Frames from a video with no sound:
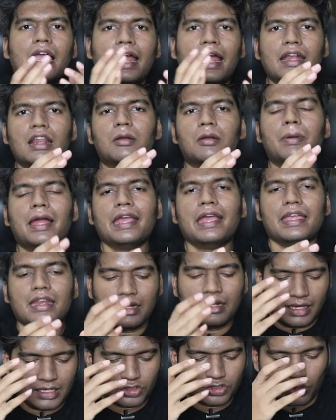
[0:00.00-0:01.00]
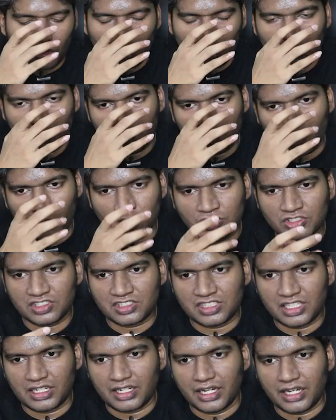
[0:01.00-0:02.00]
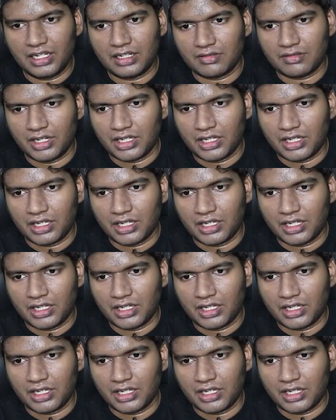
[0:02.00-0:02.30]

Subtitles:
and our backend has code to process that, right?